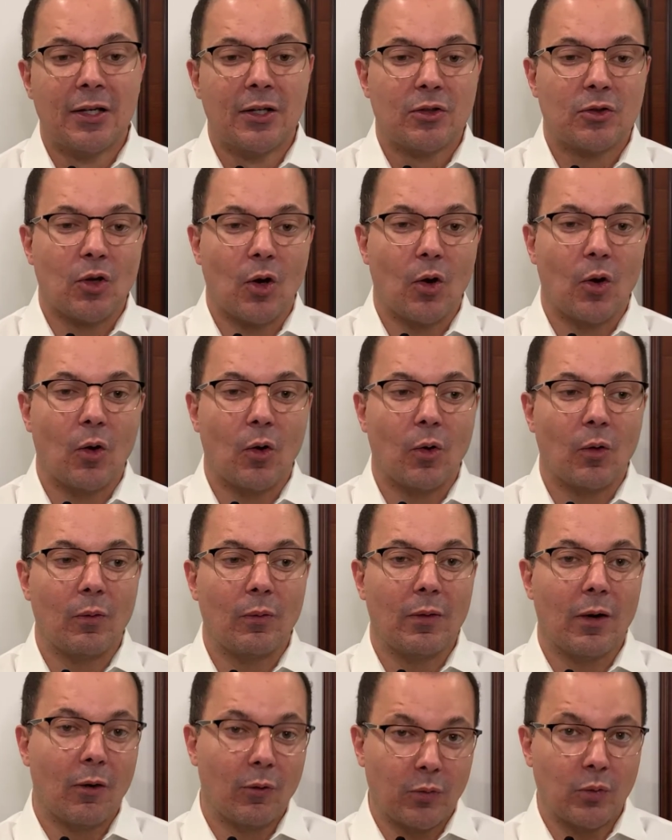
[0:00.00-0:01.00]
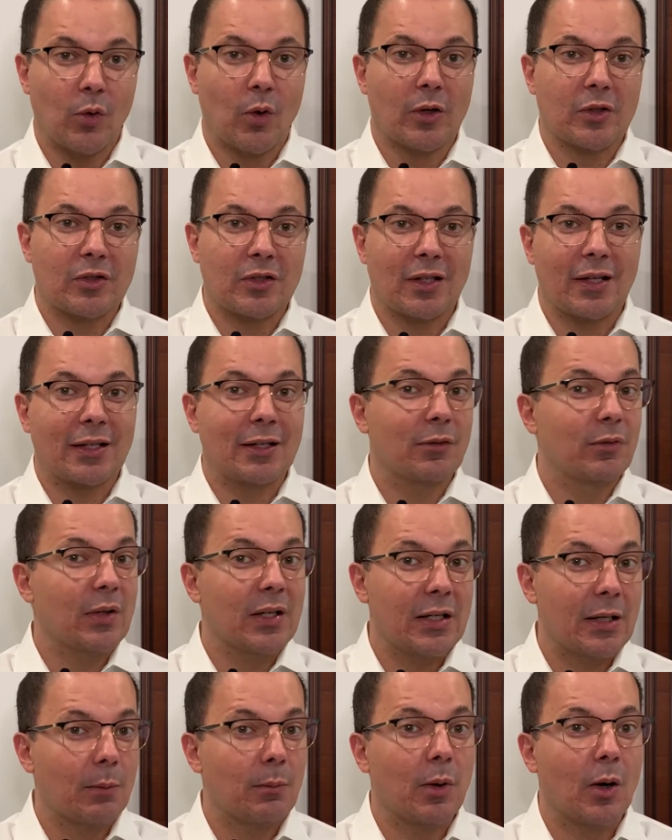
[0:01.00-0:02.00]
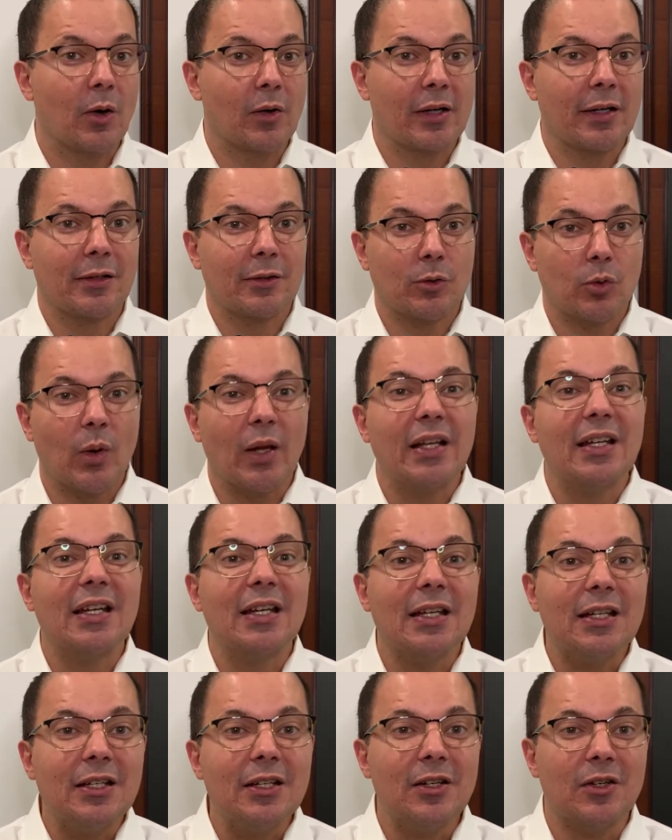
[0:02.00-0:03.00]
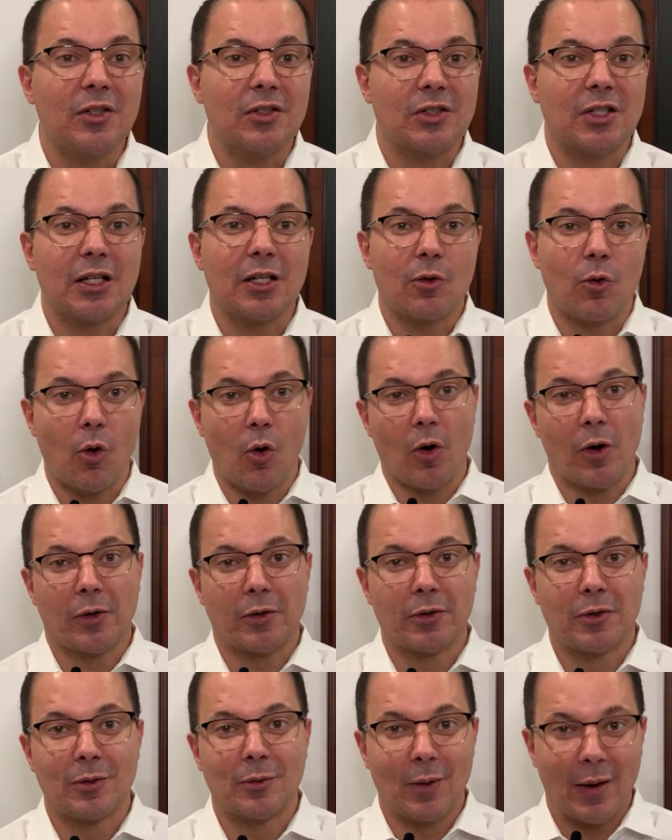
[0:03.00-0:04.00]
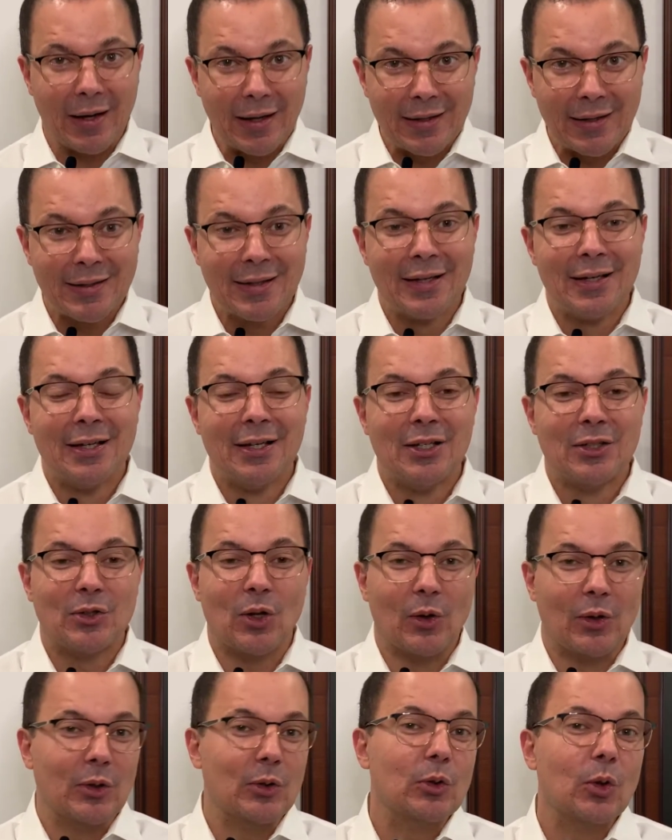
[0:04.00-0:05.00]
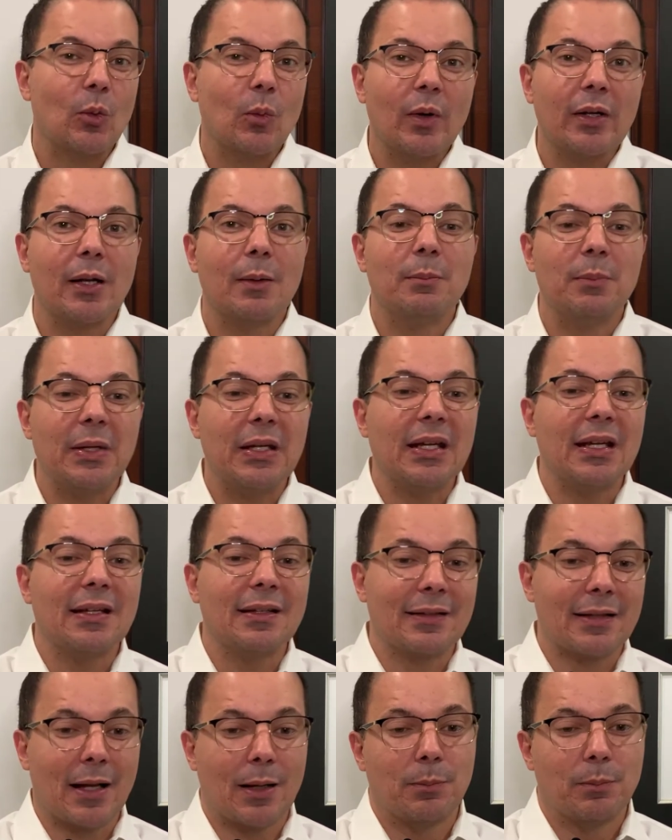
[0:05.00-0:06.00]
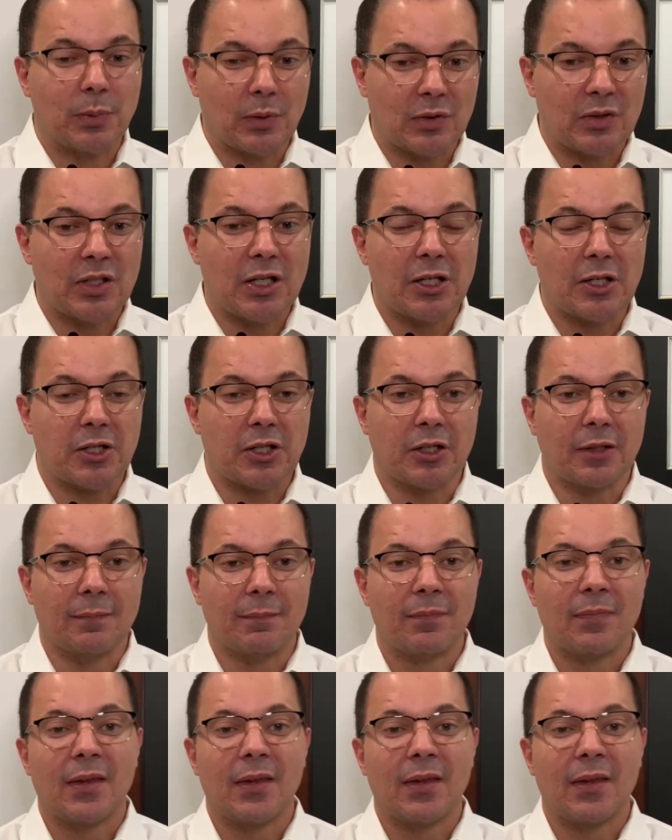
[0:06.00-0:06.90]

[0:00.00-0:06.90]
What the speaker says: So of course, think about it, 20 years in court, right? So you don't want to be in that position.